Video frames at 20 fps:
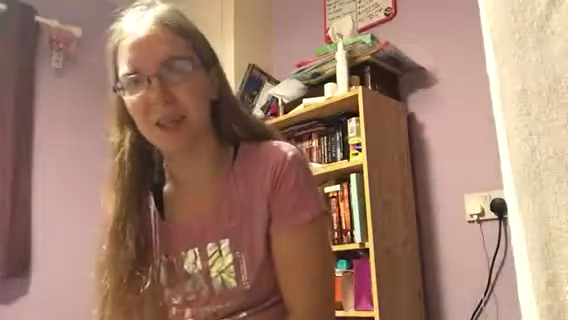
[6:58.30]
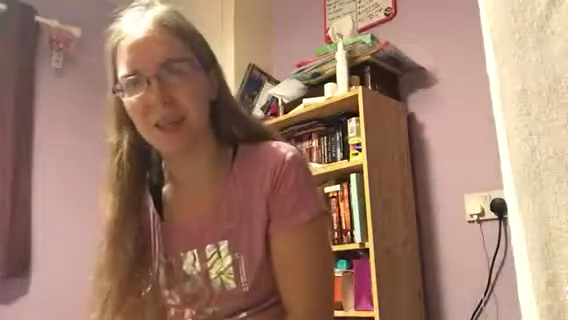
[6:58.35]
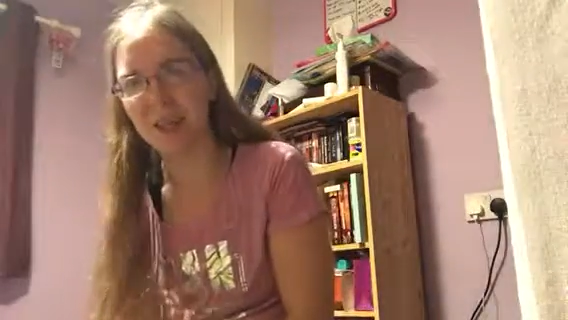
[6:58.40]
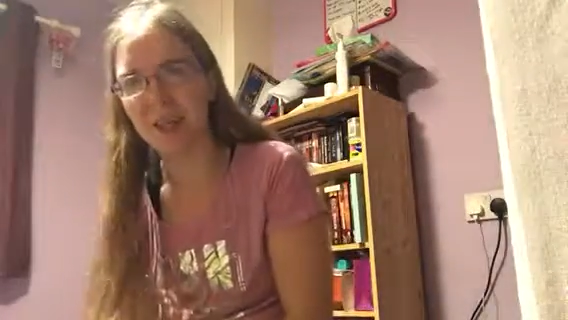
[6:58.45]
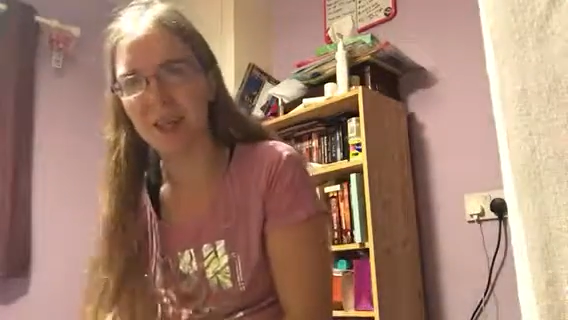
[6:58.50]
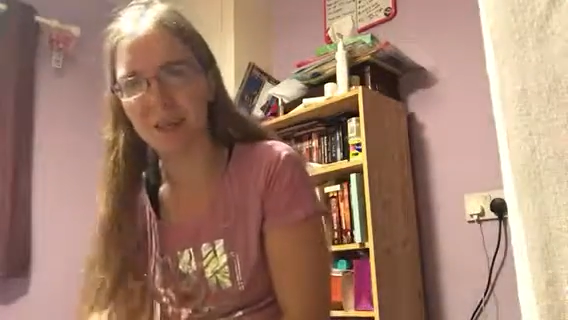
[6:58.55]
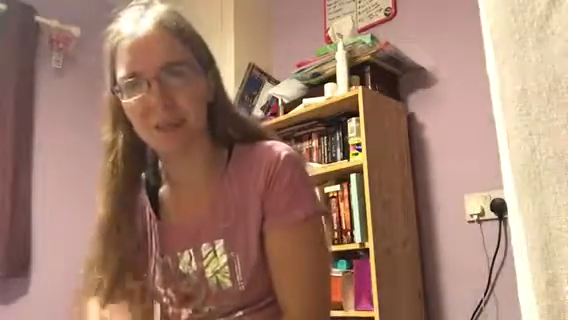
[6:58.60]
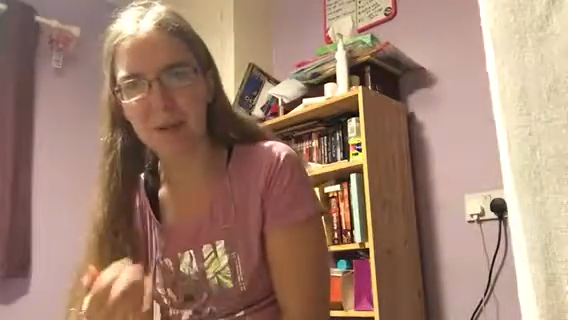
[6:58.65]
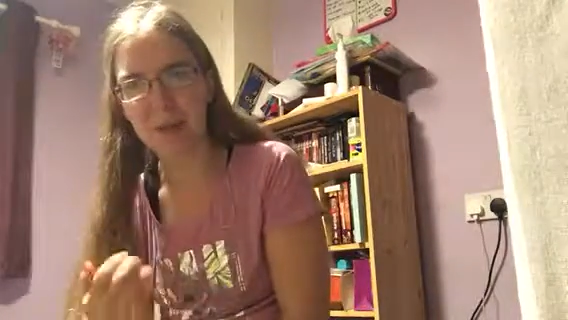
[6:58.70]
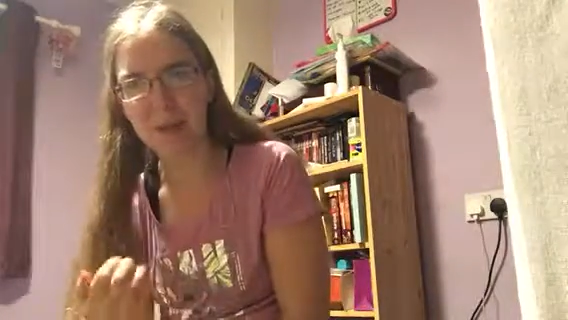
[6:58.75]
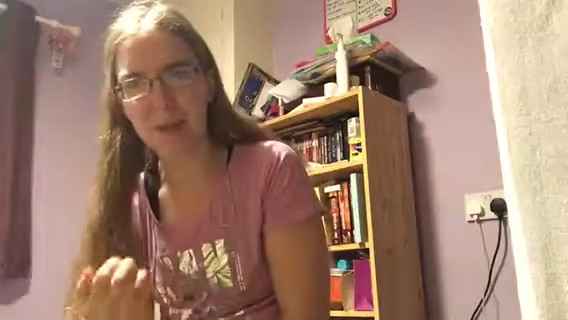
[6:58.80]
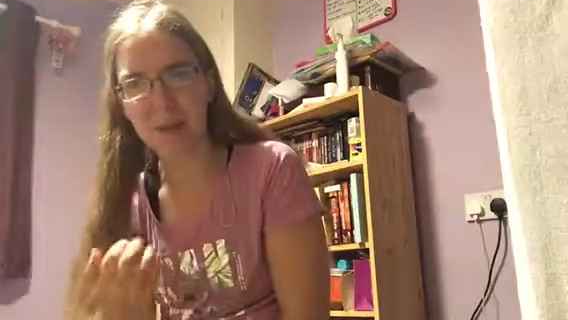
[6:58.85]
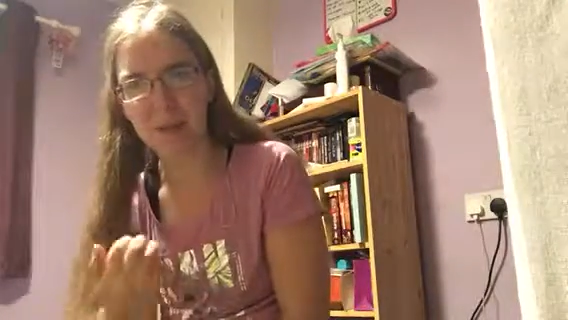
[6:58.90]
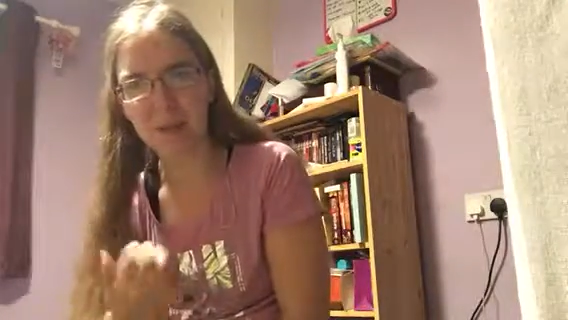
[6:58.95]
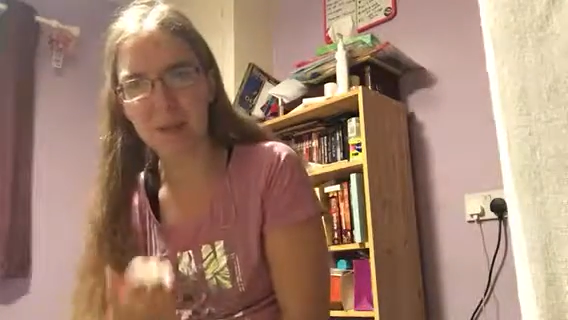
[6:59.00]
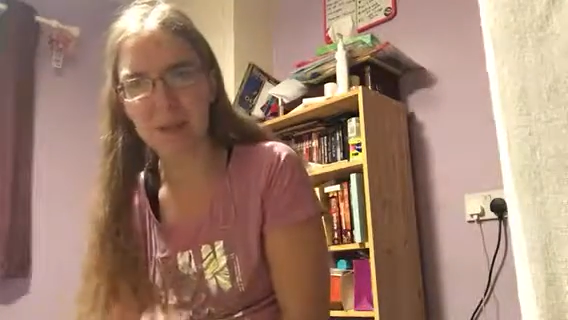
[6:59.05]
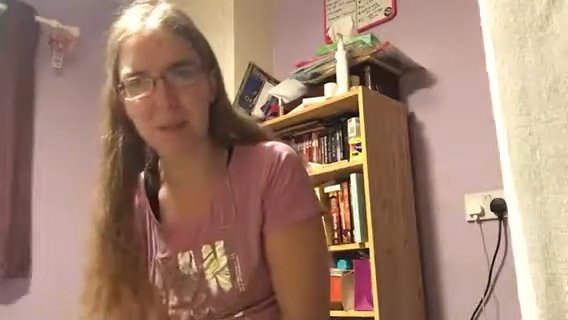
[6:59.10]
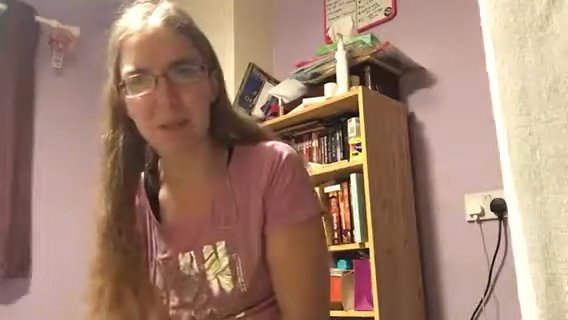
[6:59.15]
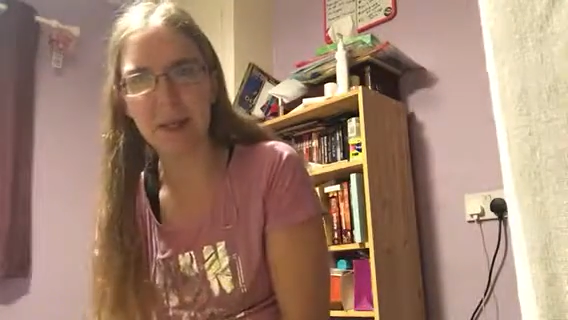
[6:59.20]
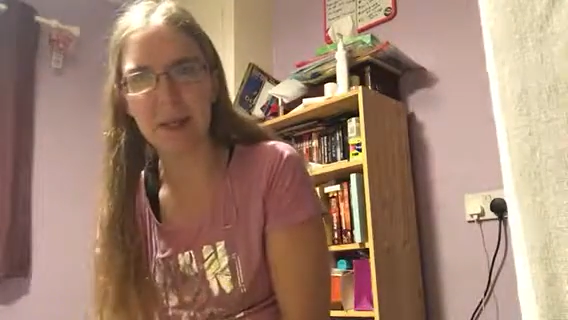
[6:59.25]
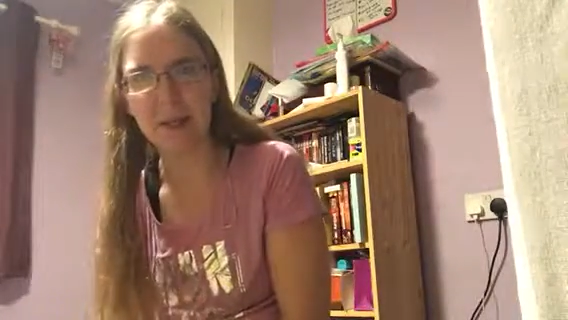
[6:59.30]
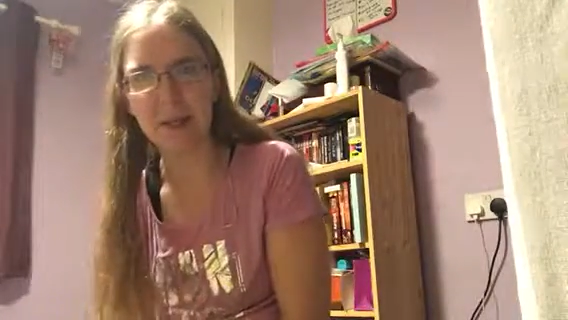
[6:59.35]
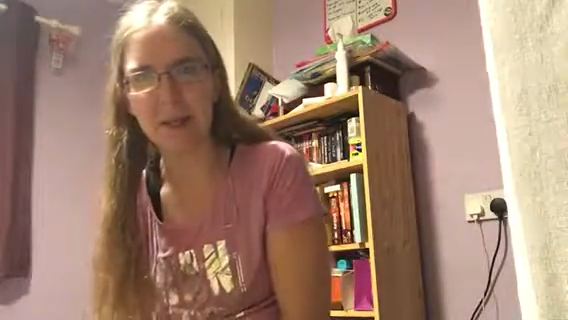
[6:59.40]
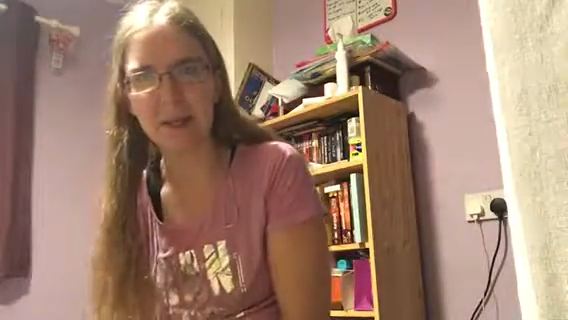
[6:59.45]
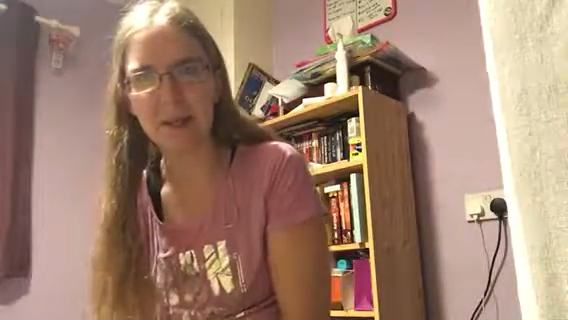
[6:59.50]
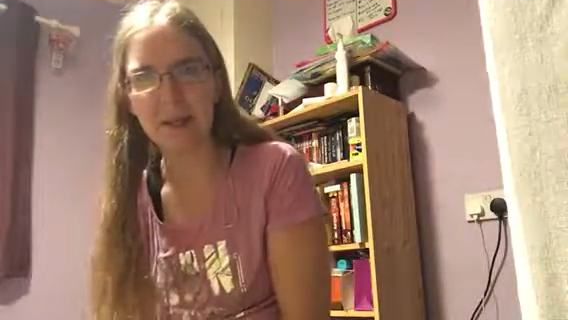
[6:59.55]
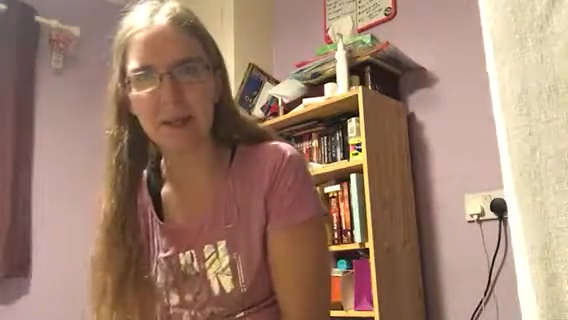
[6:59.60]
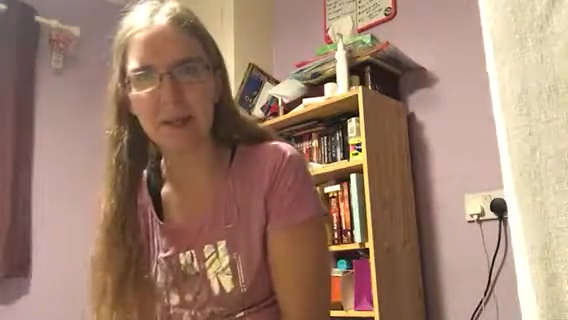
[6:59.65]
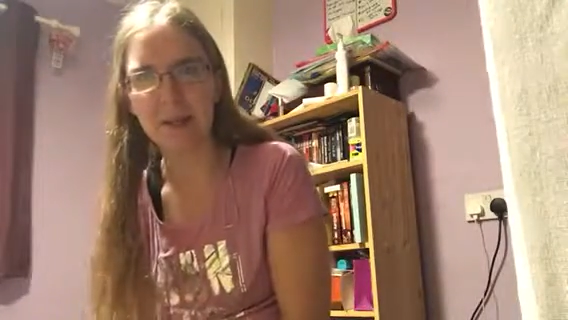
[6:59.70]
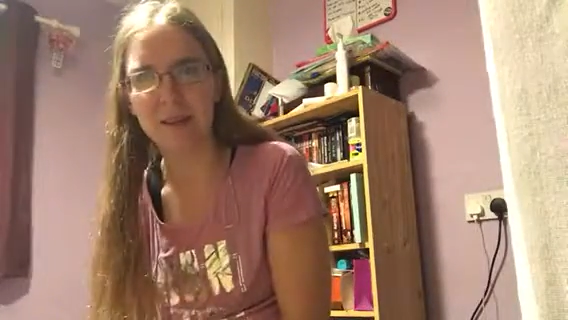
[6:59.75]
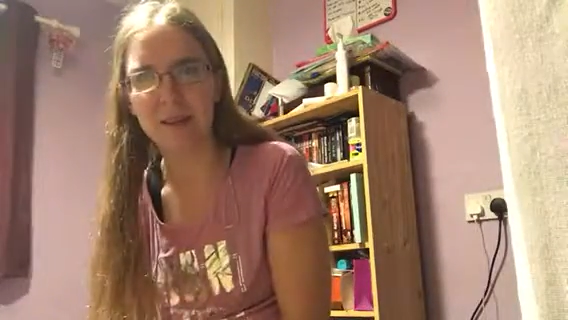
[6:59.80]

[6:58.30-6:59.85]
learning about stimming